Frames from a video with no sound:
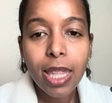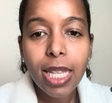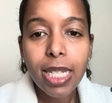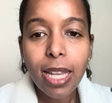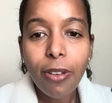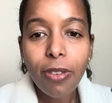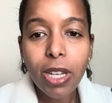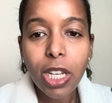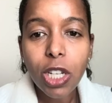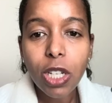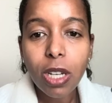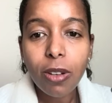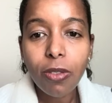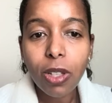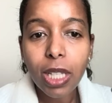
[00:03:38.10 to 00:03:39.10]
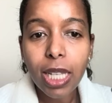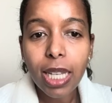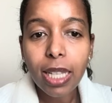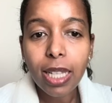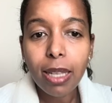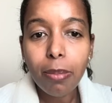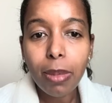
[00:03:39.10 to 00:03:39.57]
The definition of
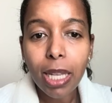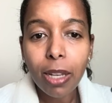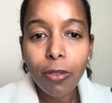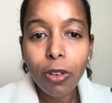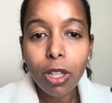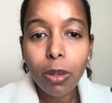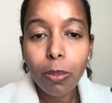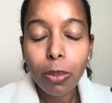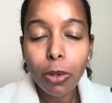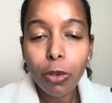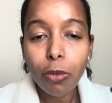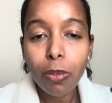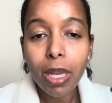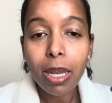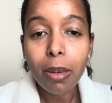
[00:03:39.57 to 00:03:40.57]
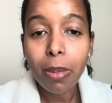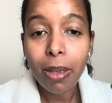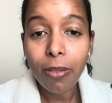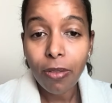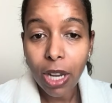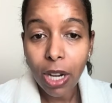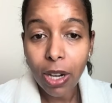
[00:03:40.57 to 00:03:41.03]
clinically meaningful improvement
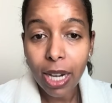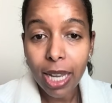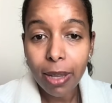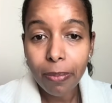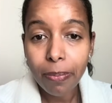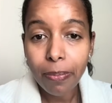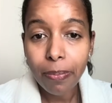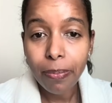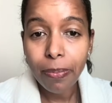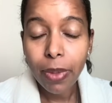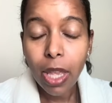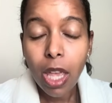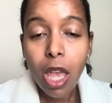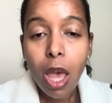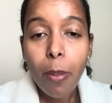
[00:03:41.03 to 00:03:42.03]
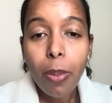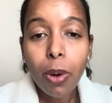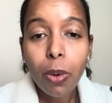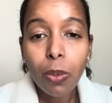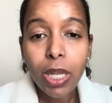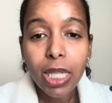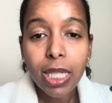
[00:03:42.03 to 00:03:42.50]
may vary,
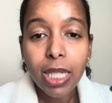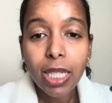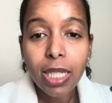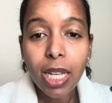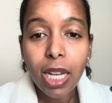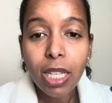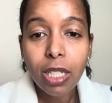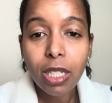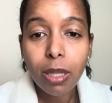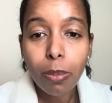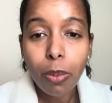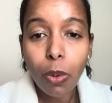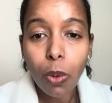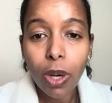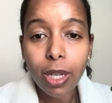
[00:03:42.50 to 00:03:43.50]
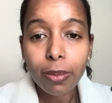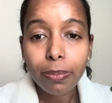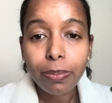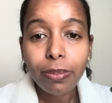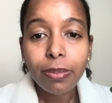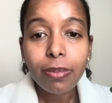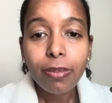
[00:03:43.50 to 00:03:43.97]
but recent studies
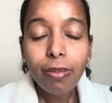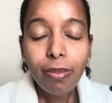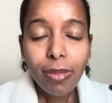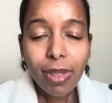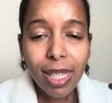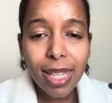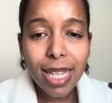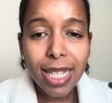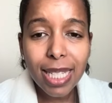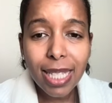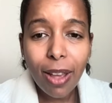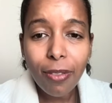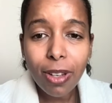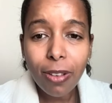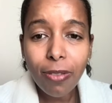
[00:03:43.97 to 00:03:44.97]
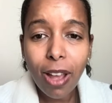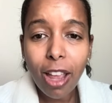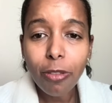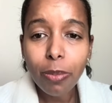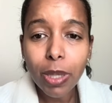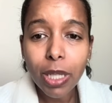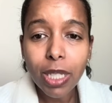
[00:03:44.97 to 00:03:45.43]
support that a
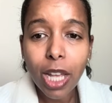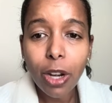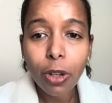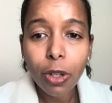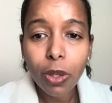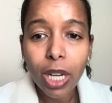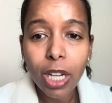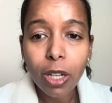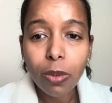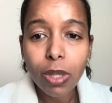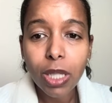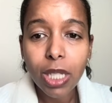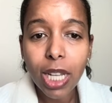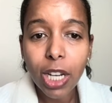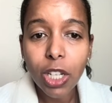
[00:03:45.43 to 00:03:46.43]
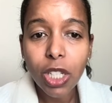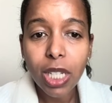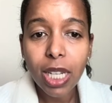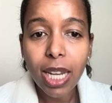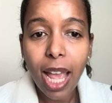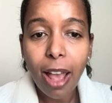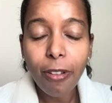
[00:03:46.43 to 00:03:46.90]
75% or greater
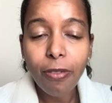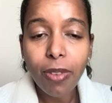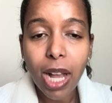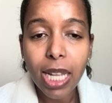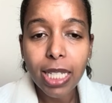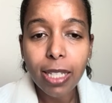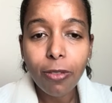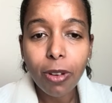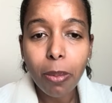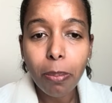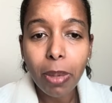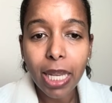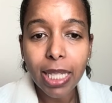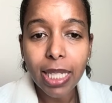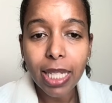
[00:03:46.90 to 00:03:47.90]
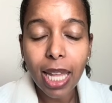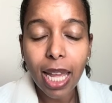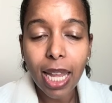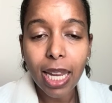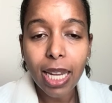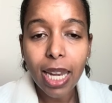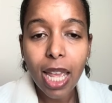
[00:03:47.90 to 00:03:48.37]
reduction in F-VASI from
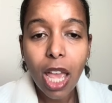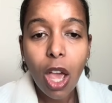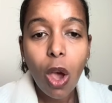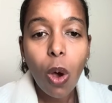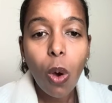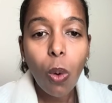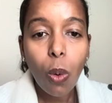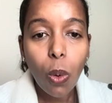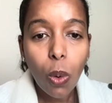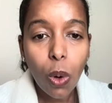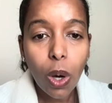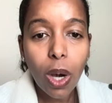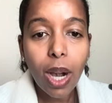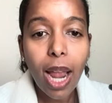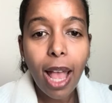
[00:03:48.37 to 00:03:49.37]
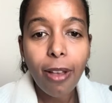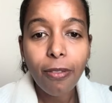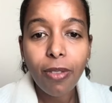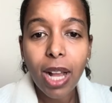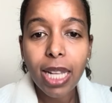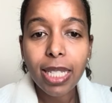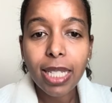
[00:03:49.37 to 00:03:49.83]
baseline, or
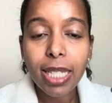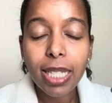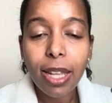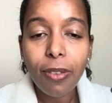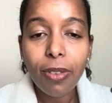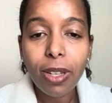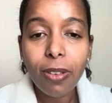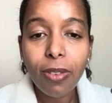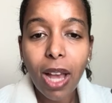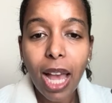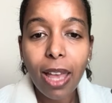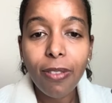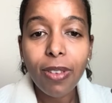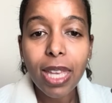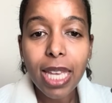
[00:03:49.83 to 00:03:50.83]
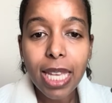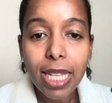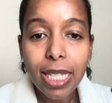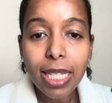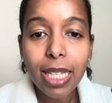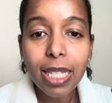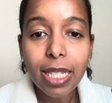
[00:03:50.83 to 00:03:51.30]
F-VASI 75,
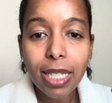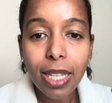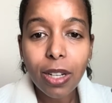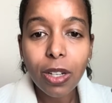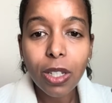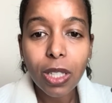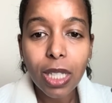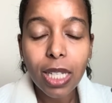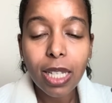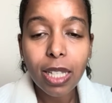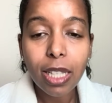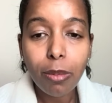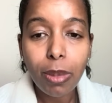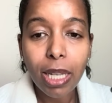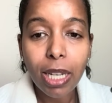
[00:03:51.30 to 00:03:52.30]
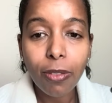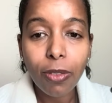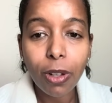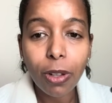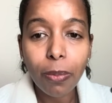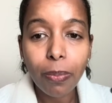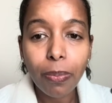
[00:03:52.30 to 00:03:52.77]
is considered clinically
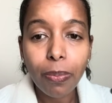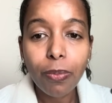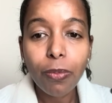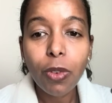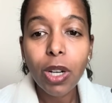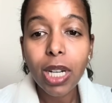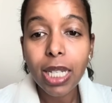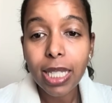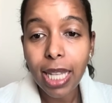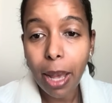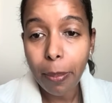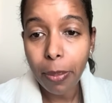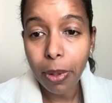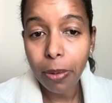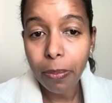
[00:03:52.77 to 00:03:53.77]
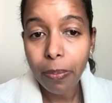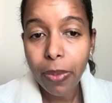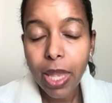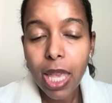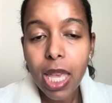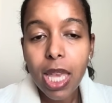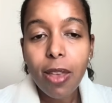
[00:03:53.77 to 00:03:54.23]
meaningful. For example,
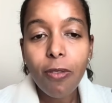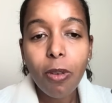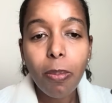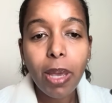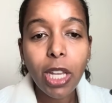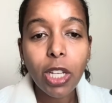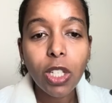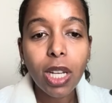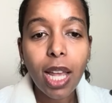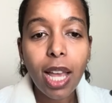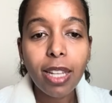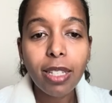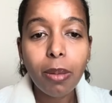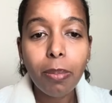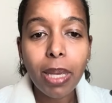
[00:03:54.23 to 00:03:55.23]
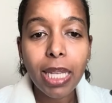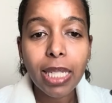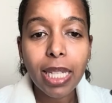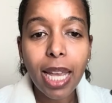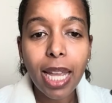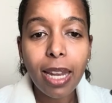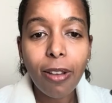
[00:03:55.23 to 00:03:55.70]
if a patient has a
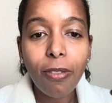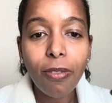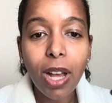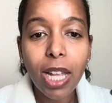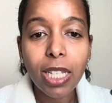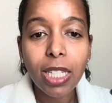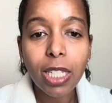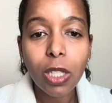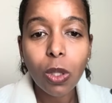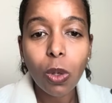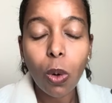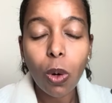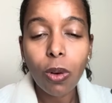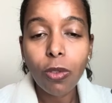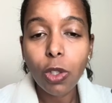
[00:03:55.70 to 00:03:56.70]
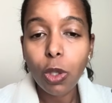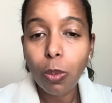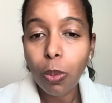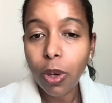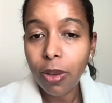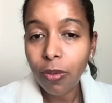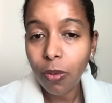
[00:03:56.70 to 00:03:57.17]
baseline F-VASI score of
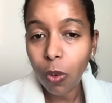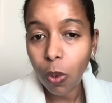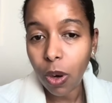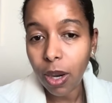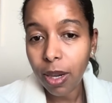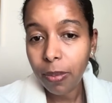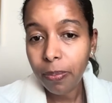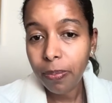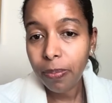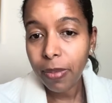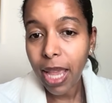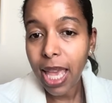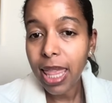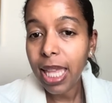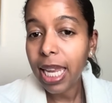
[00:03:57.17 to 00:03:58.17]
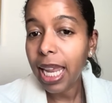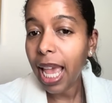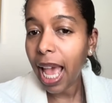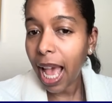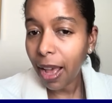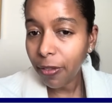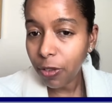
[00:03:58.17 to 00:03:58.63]
2.4 and then
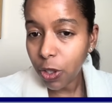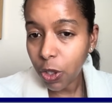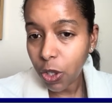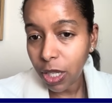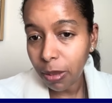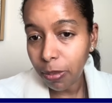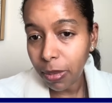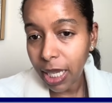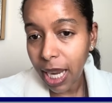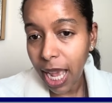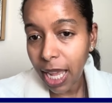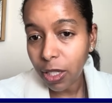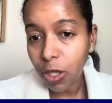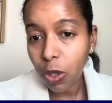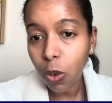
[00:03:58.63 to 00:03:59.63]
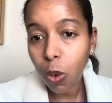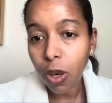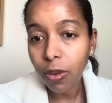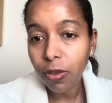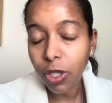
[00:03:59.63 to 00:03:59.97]
after treatment has a score